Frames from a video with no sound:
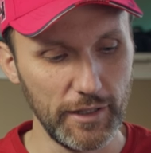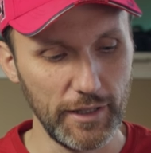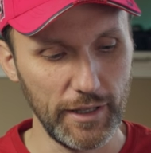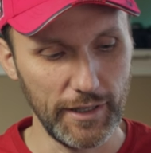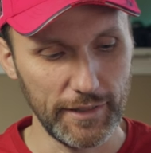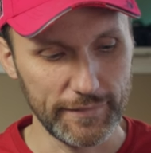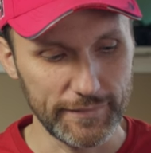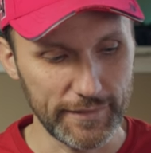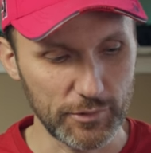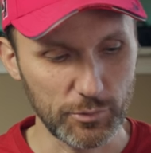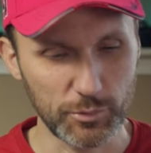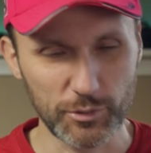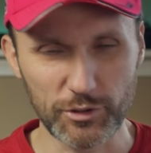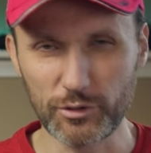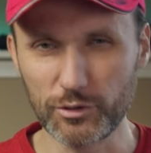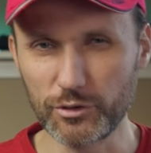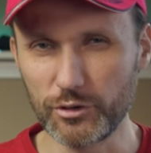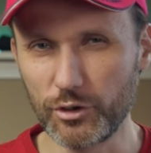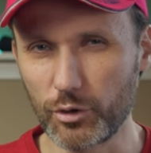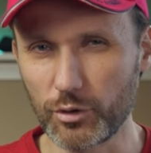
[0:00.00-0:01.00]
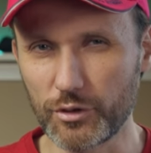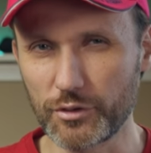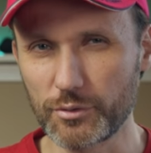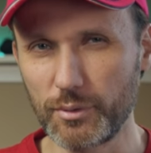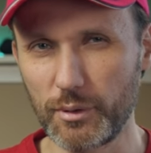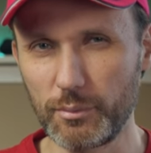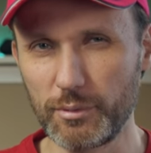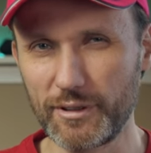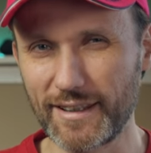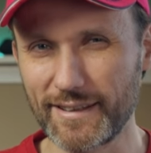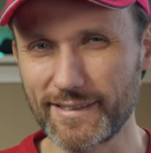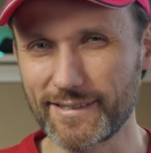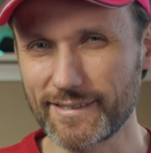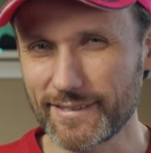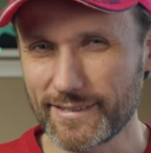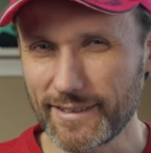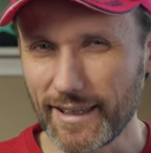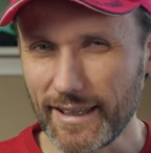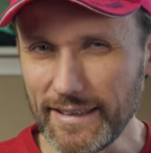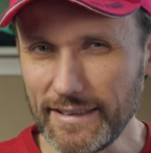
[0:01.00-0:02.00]
Uh, that's when you'll notice maybe that it's a
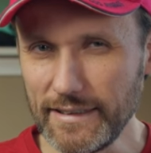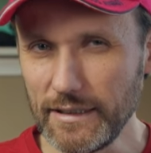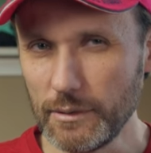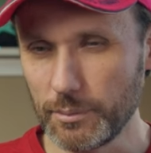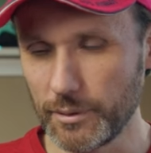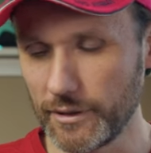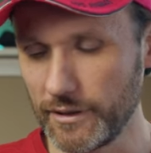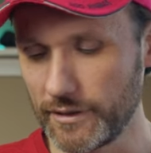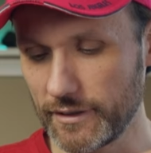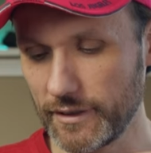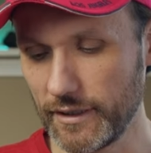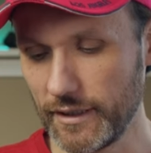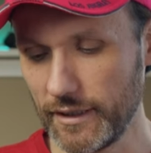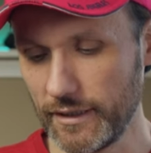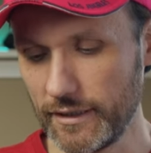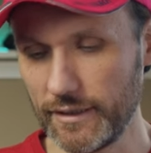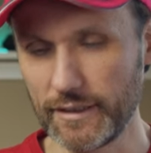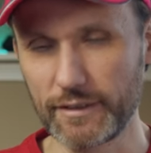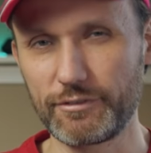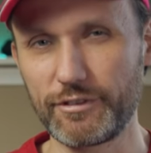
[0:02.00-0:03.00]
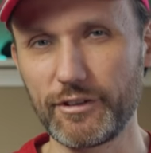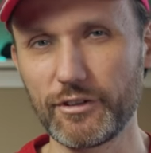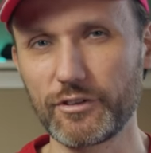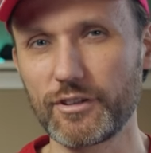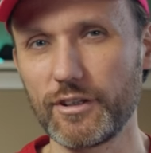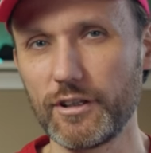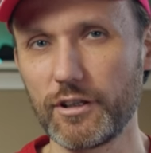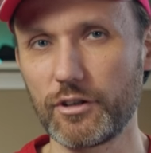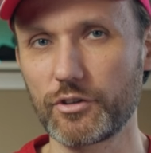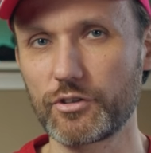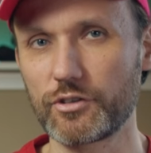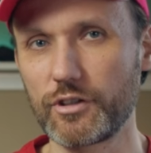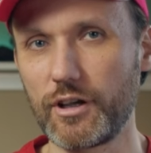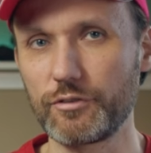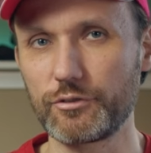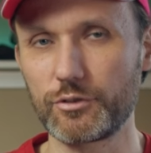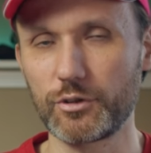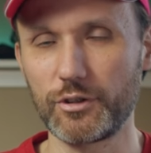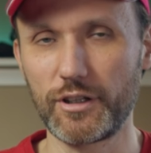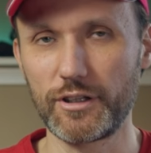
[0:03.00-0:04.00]
tiny bit, like feels a little
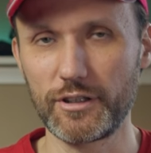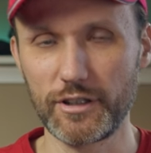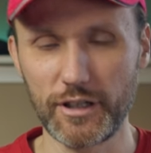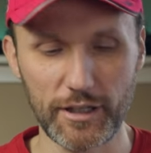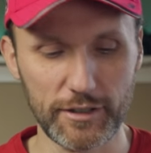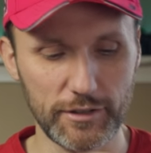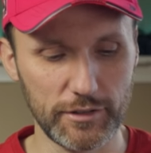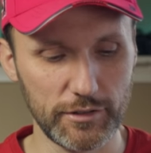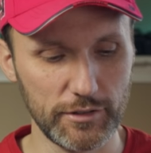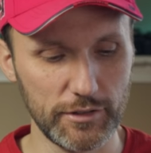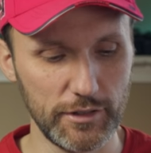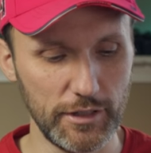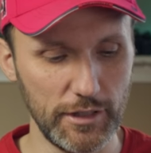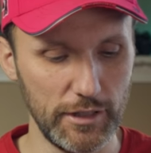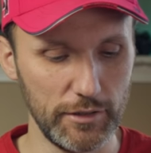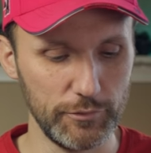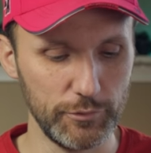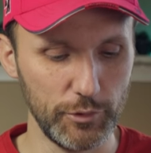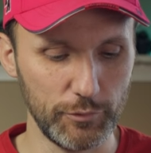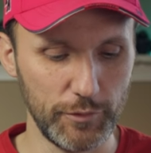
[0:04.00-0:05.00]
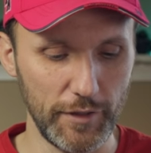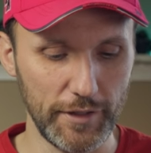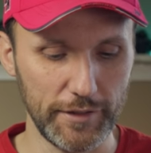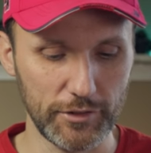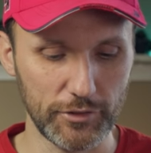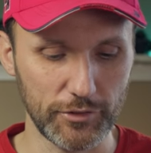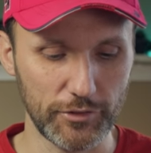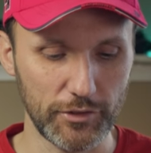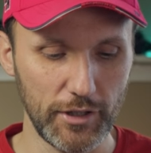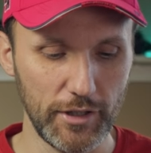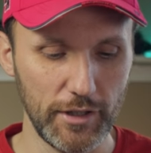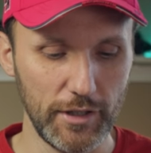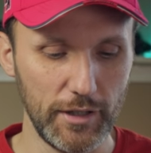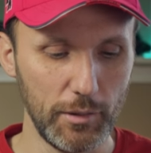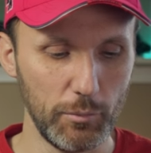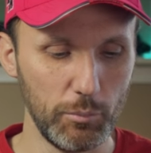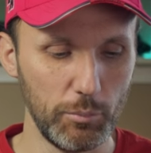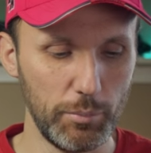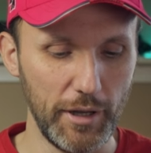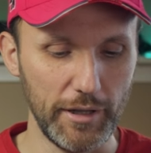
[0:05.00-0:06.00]
softer than the other uh, viewfinders.
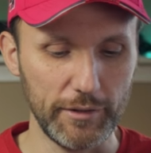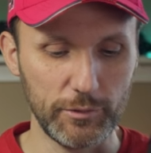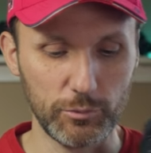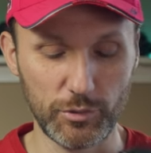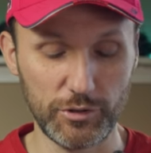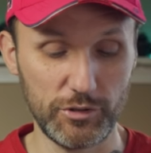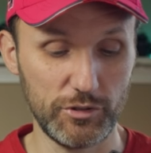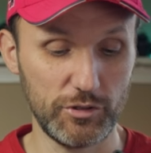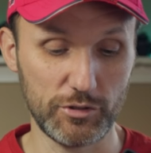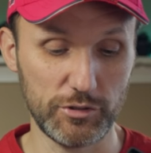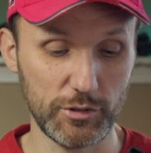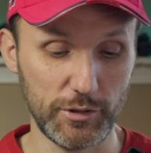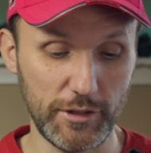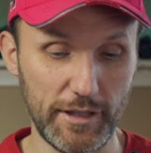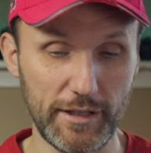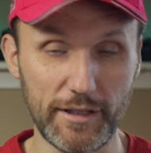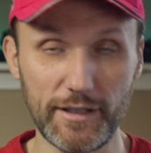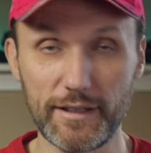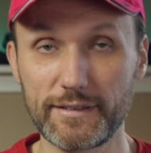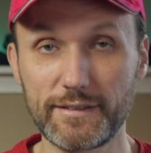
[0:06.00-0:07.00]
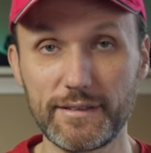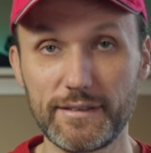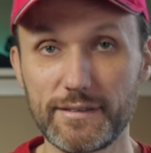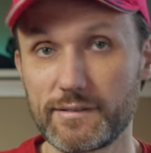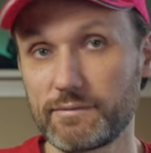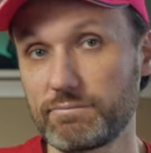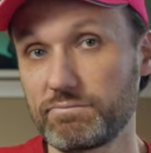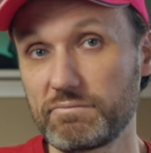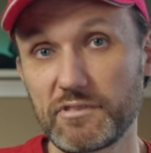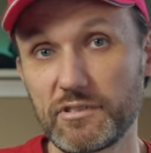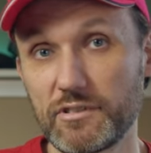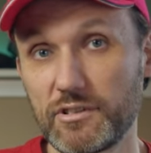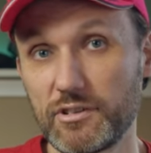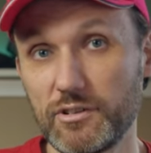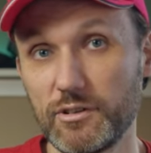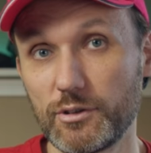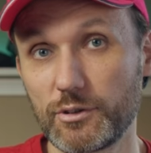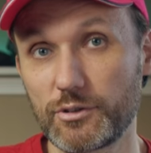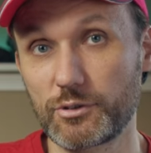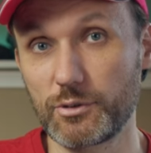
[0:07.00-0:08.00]
But when you're just looking at it like this, it
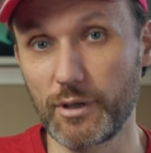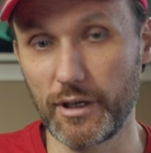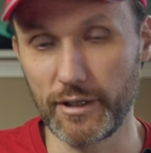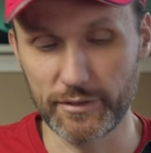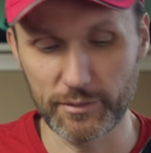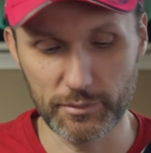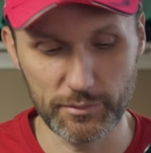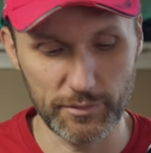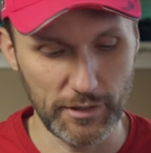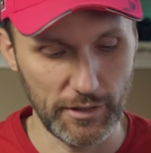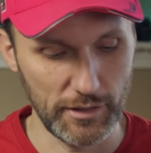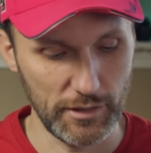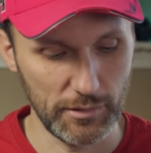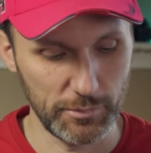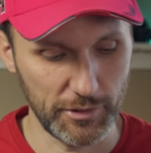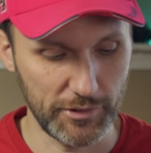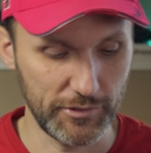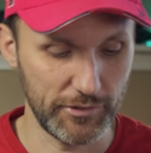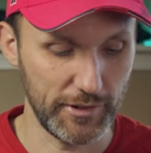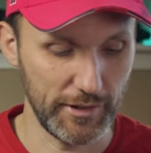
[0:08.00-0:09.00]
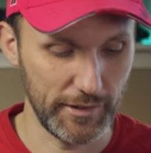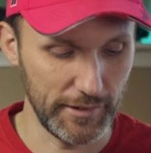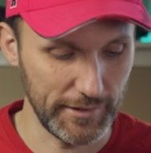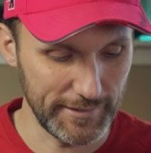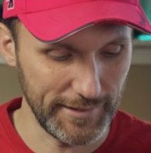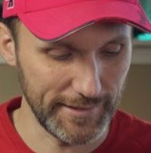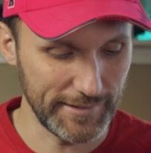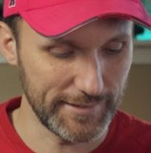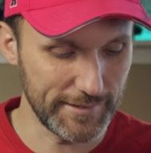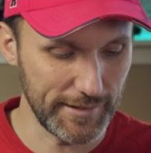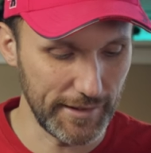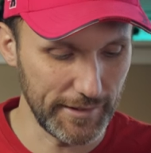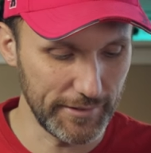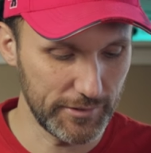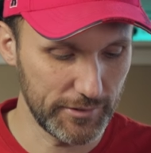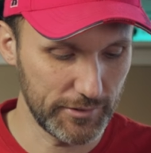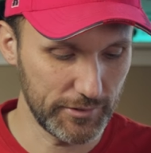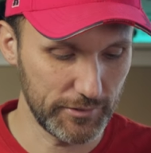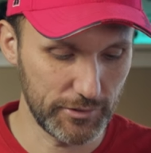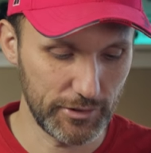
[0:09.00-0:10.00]
looks great. Uh, because again, at that
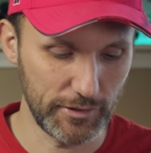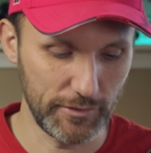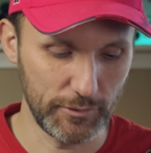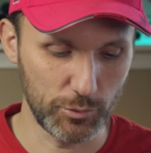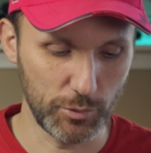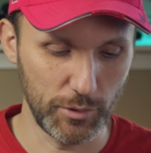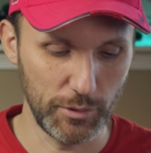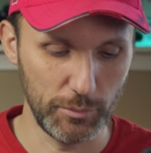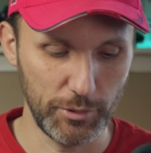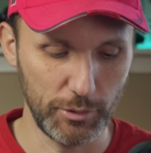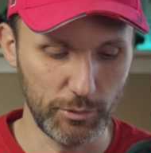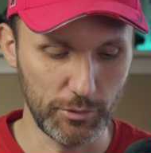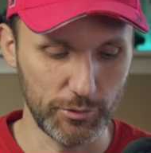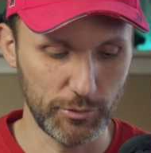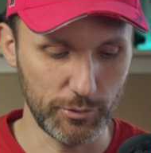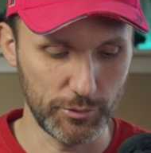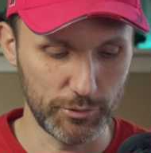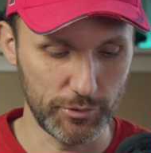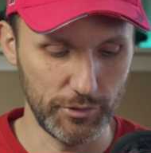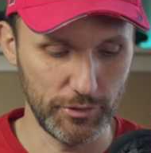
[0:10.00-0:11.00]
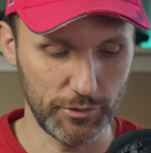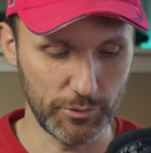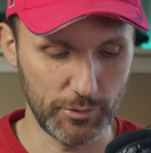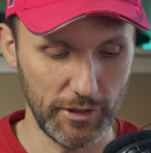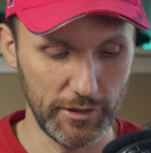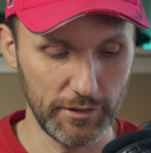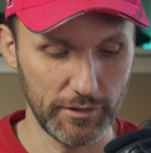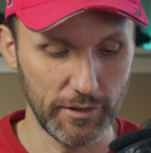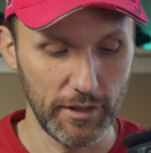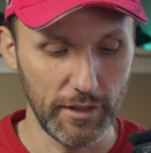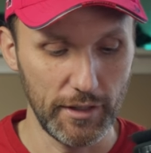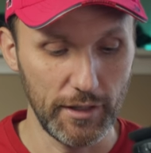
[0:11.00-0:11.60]
size, 720p resolution is great.